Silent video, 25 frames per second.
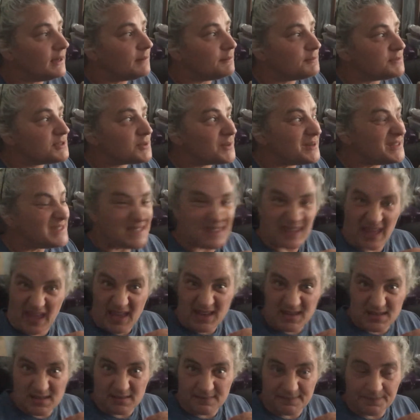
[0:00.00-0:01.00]
so I did
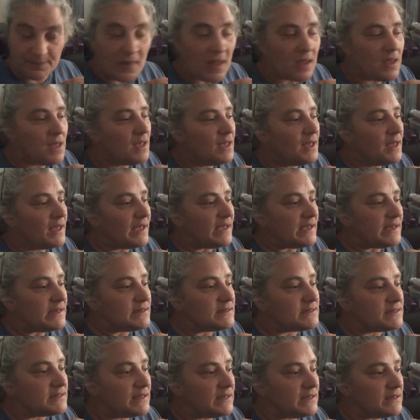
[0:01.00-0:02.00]
that.
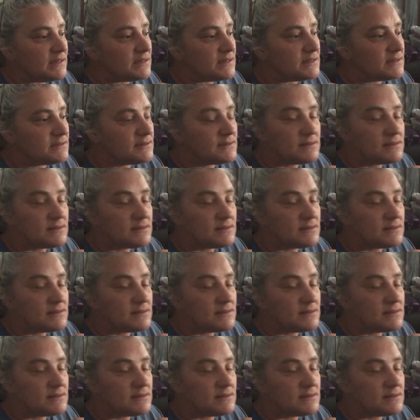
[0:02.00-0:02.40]
And then